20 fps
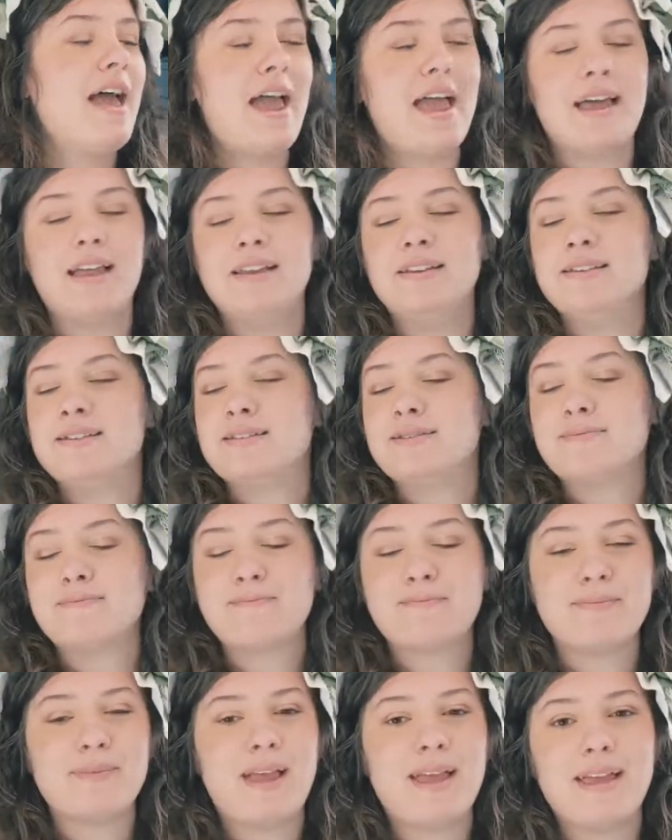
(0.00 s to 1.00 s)
and
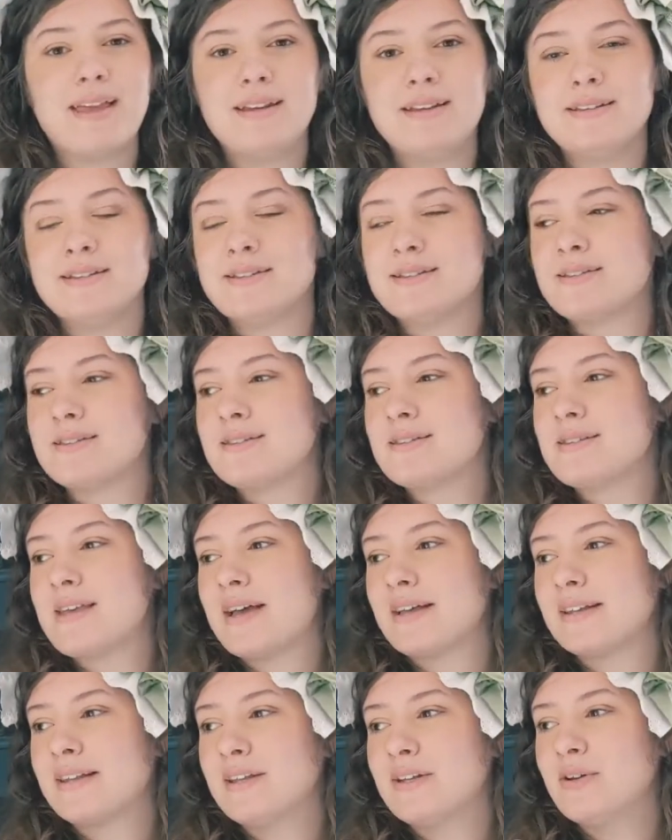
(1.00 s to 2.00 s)
it is
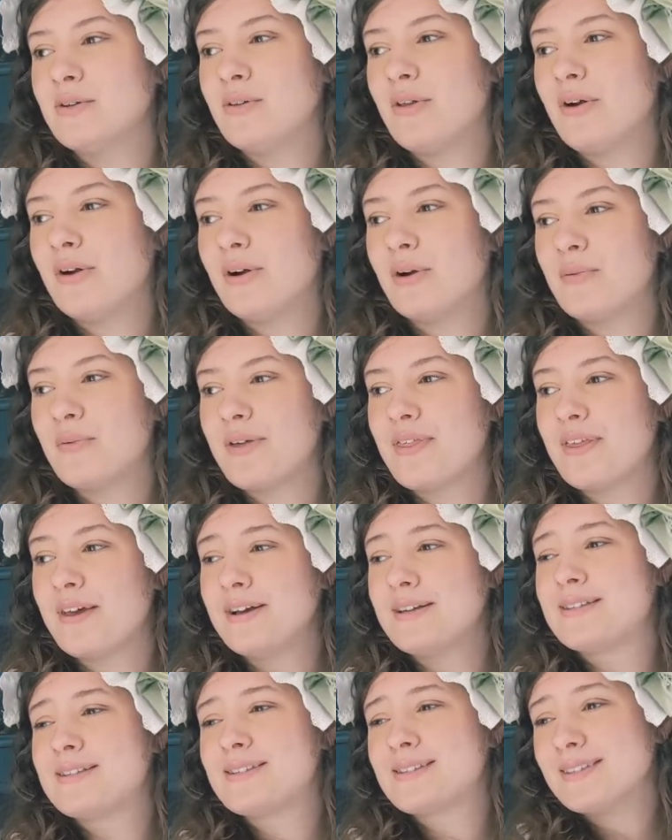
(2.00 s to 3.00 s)
sadly no longer with
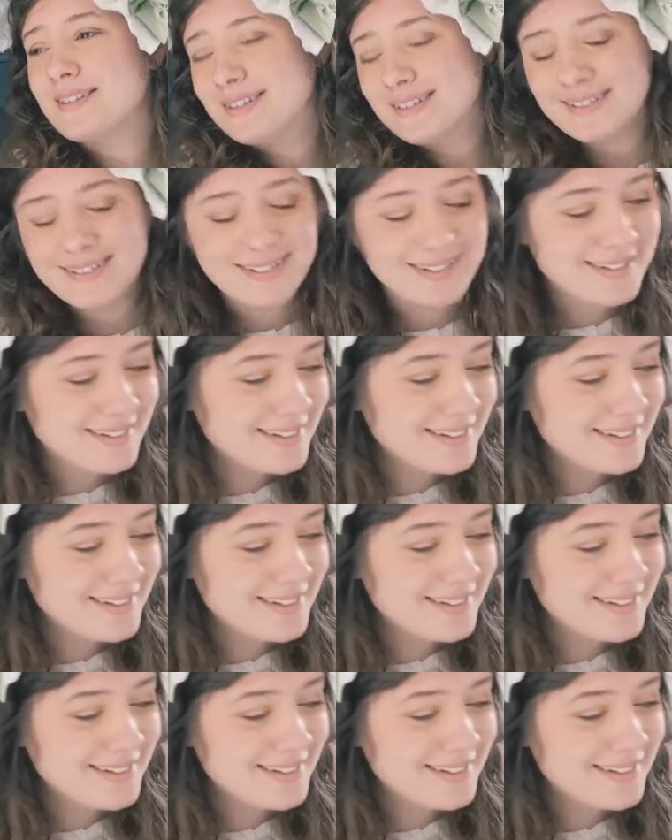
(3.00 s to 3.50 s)
us.